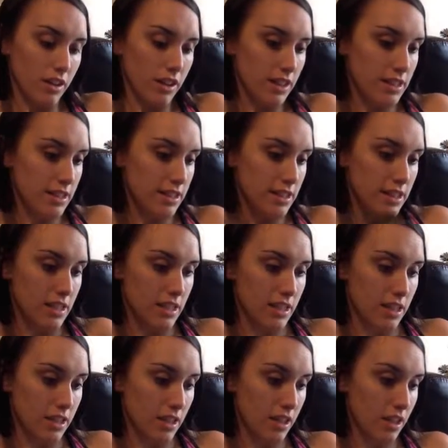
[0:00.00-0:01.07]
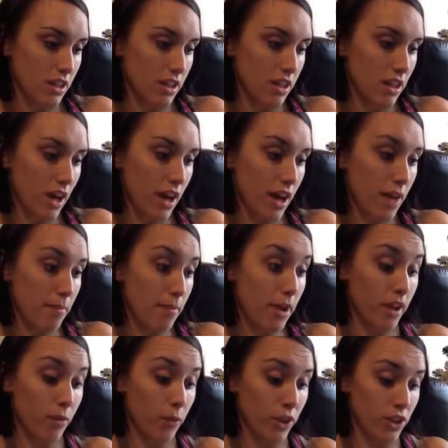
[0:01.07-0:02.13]
let's see.
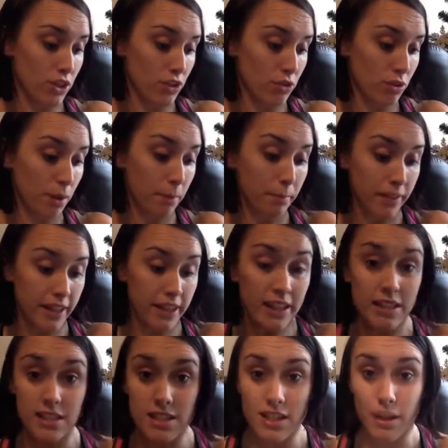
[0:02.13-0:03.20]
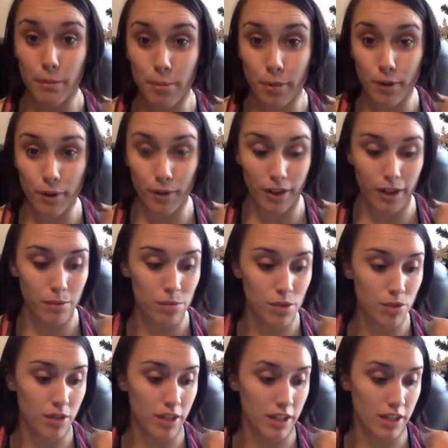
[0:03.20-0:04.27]
When you complete a program,
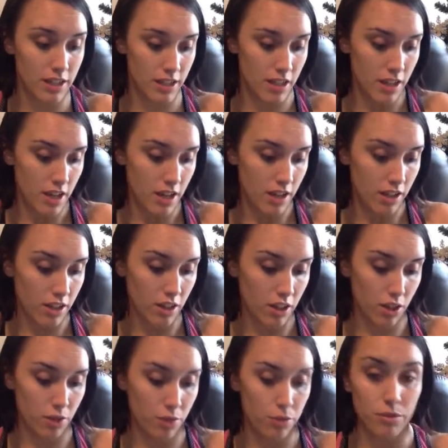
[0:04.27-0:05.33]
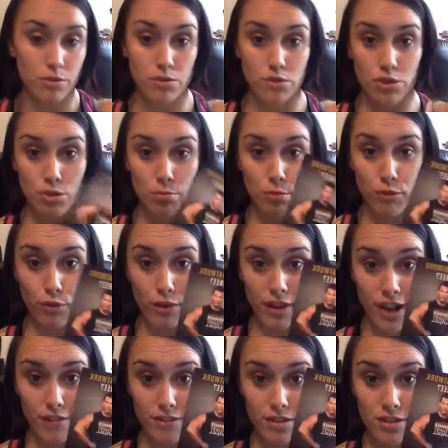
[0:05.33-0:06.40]
you can, you know, do your before and
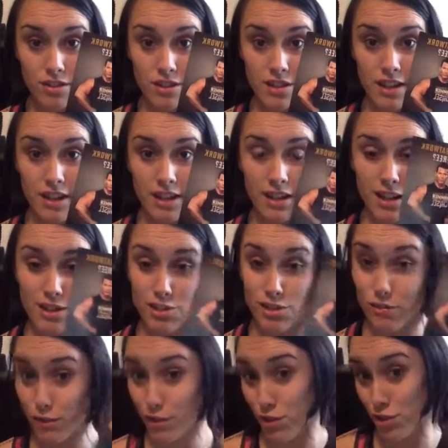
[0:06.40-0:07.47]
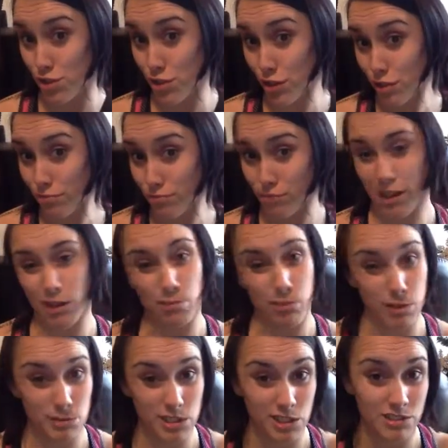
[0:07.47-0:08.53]
afters and enter for a shirt. I'll
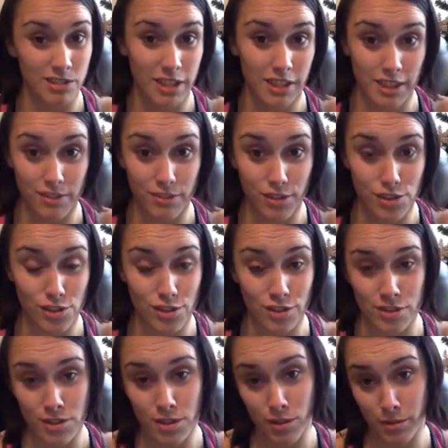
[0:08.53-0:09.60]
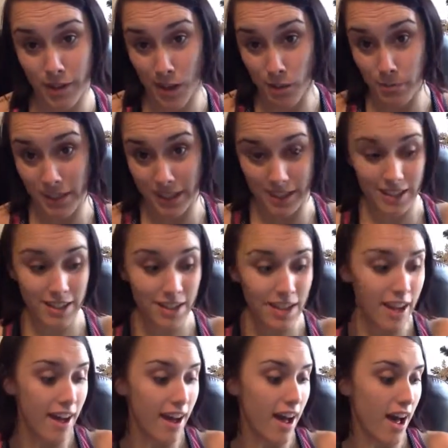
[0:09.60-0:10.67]
pretty much do anything for a shirt, so count me in.
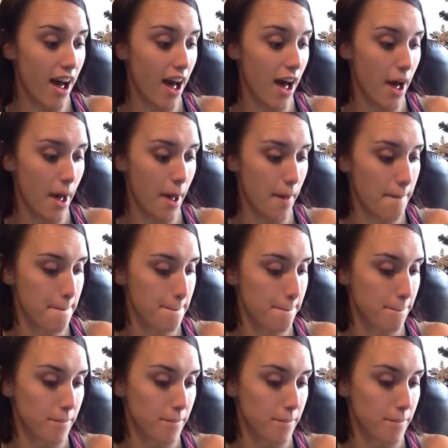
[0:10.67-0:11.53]
They